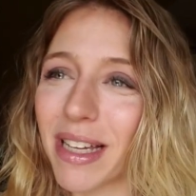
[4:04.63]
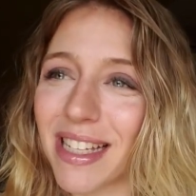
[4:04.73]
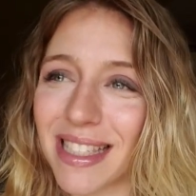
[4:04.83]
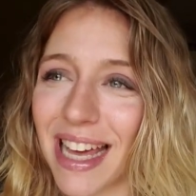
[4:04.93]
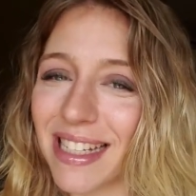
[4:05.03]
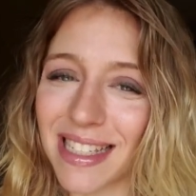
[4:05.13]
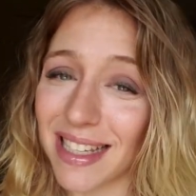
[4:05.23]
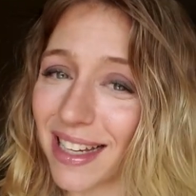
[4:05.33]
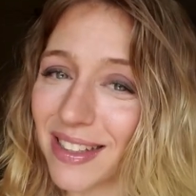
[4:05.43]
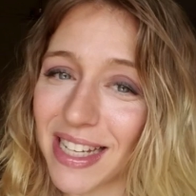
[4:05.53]
because that is
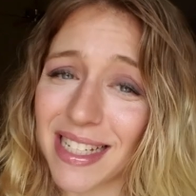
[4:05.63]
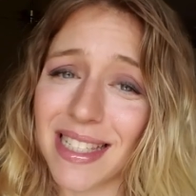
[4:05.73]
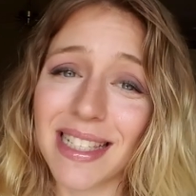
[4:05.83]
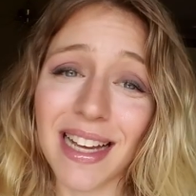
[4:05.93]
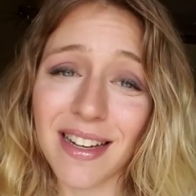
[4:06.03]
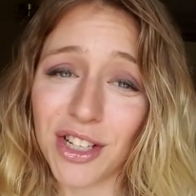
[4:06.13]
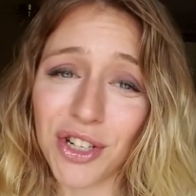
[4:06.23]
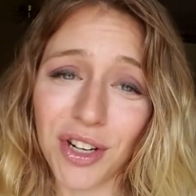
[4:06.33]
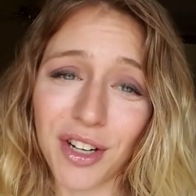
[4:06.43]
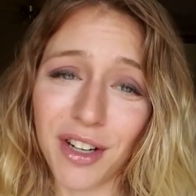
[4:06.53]
like Link's
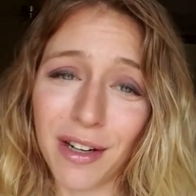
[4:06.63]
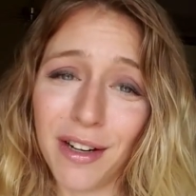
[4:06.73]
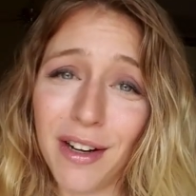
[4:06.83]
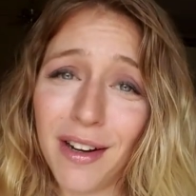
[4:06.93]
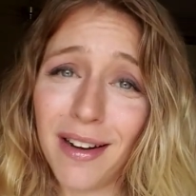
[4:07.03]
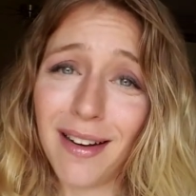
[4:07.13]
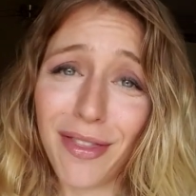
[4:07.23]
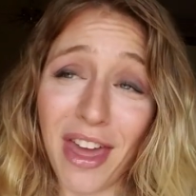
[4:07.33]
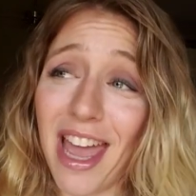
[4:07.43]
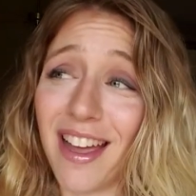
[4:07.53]
signature
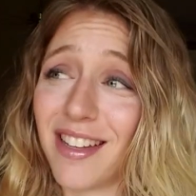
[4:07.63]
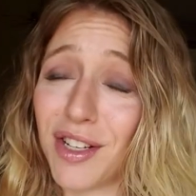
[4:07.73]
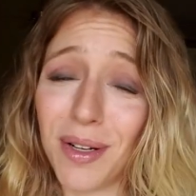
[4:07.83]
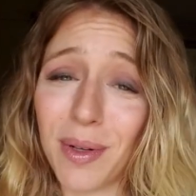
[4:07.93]
thing.